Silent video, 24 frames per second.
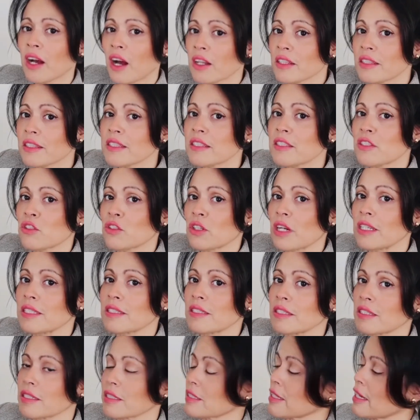got this dress
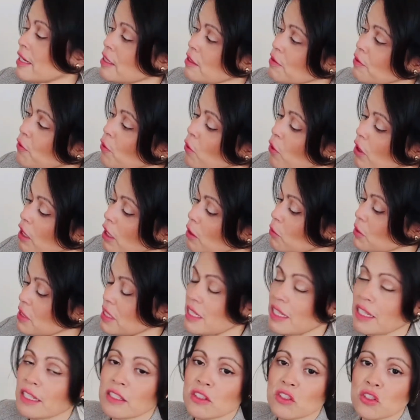in a size 4. I would
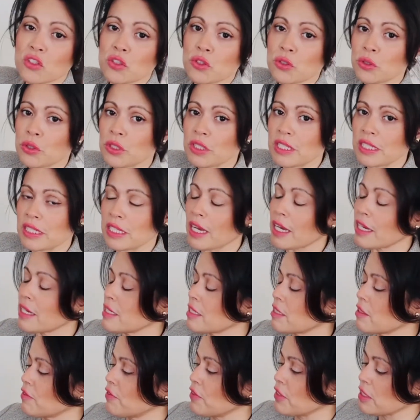say it's true to size,
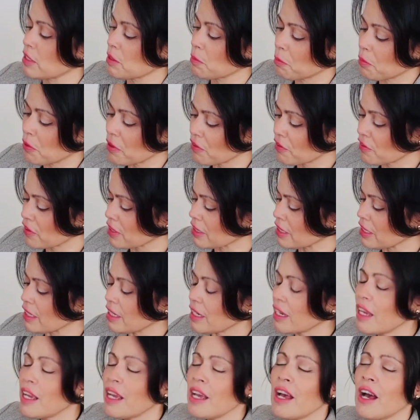fits
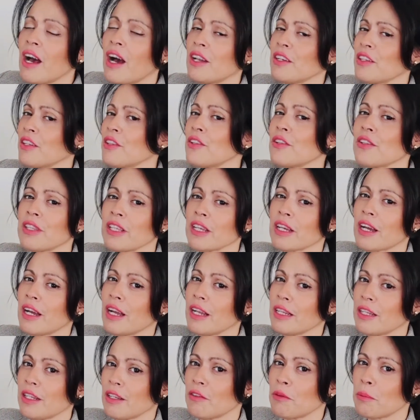perfectly. Another thing I
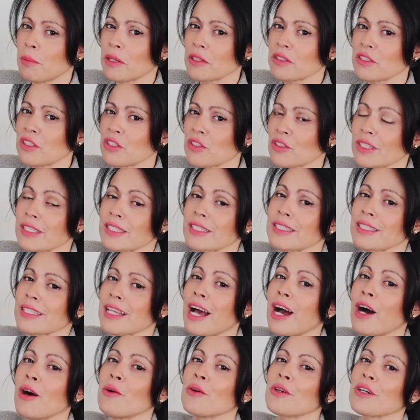love about this dress is
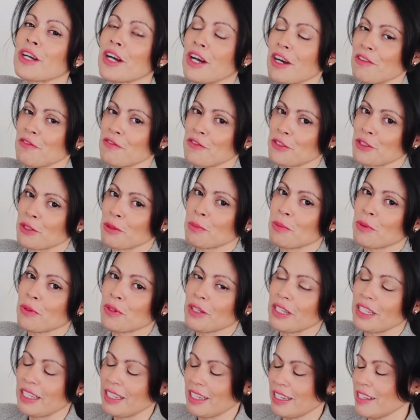how comfortable
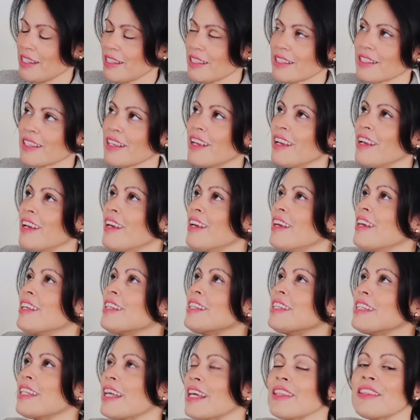it is.
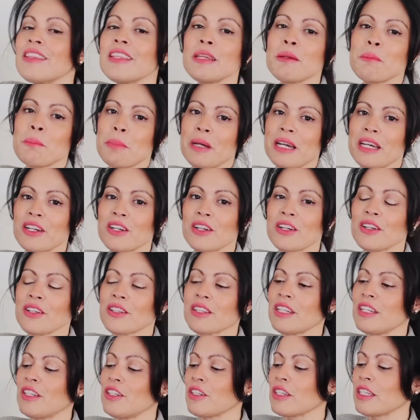Nothing better
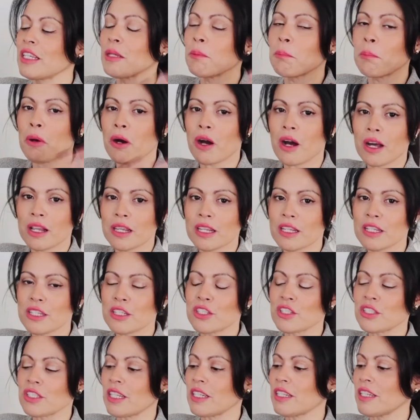than looking
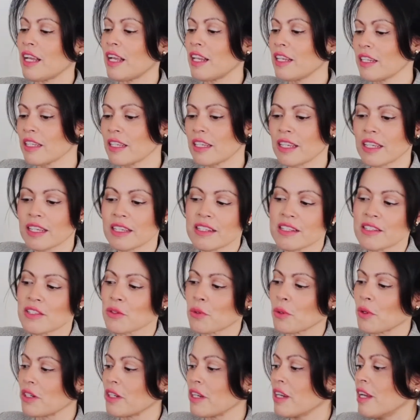polished and elegant
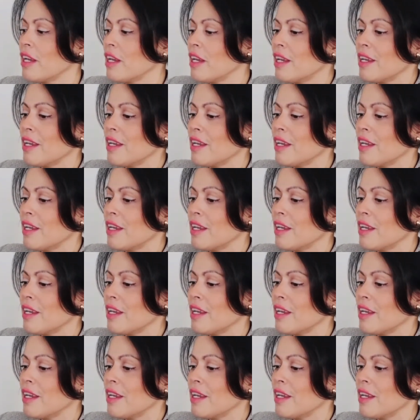or